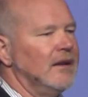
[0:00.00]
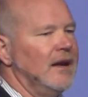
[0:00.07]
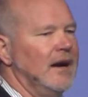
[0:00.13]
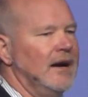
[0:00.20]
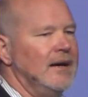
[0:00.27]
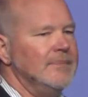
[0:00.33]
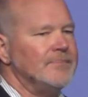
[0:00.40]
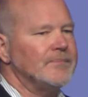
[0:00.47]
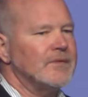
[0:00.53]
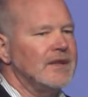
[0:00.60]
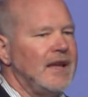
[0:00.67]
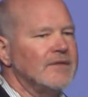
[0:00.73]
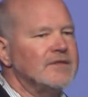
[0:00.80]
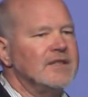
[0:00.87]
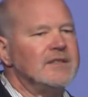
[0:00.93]

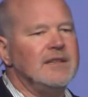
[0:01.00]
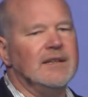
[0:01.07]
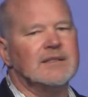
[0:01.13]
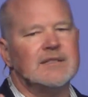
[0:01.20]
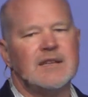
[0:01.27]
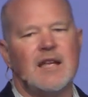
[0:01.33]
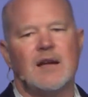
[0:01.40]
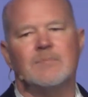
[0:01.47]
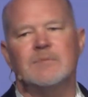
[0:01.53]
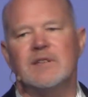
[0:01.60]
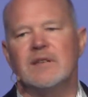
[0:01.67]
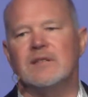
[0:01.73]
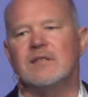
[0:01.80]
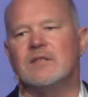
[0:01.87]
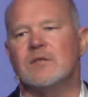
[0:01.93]
FCC
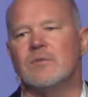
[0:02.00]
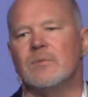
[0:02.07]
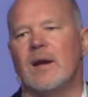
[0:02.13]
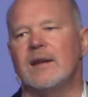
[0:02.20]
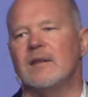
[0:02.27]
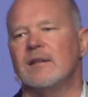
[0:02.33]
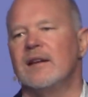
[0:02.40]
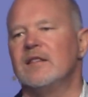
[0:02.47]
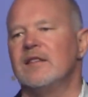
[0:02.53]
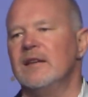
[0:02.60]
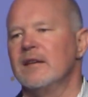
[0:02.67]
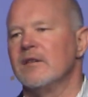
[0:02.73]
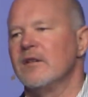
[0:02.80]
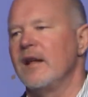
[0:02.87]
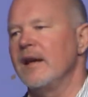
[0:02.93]
attempted to regulate the
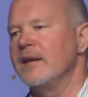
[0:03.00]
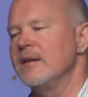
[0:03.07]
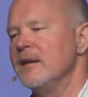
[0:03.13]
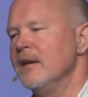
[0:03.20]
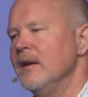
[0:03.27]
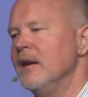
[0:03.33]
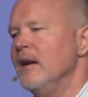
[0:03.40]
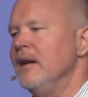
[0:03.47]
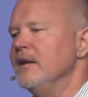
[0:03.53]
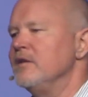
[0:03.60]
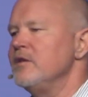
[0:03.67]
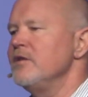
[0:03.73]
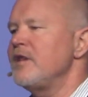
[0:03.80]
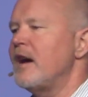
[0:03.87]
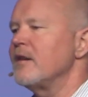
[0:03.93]
internet in
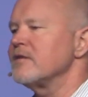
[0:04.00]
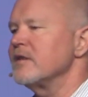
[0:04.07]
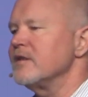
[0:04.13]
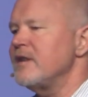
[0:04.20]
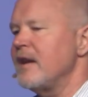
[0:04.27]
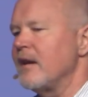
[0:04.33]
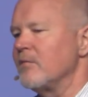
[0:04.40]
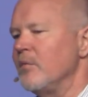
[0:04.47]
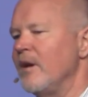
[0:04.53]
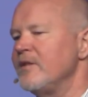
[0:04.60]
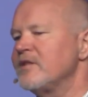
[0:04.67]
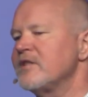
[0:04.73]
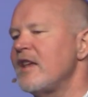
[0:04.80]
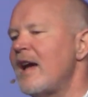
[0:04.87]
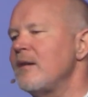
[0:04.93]
2010,
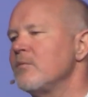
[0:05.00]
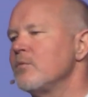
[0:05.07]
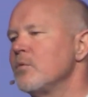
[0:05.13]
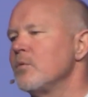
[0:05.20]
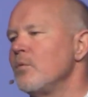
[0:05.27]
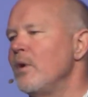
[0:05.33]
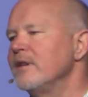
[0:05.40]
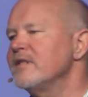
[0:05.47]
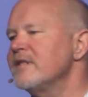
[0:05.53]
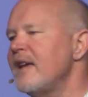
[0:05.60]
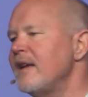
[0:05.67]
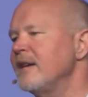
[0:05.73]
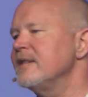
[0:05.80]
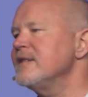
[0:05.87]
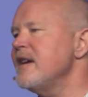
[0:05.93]
once
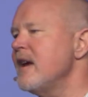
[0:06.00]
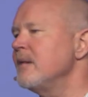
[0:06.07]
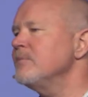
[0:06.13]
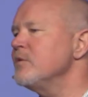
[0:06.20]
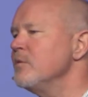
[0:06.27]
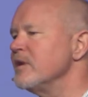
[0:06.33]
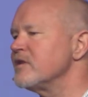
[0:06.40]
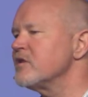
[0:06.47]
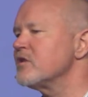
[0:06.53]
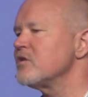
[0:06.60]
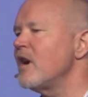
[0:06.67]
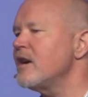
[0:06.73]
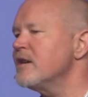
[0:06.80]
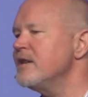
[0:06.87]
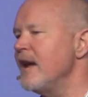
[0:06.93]
that attempt was
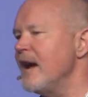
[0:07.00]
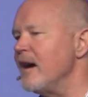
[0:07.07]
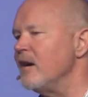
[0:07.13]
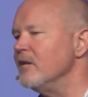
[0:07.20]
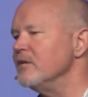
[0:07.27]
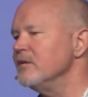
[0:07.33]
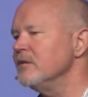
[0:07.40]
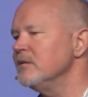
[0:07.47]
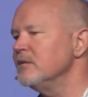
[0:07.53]
struck down,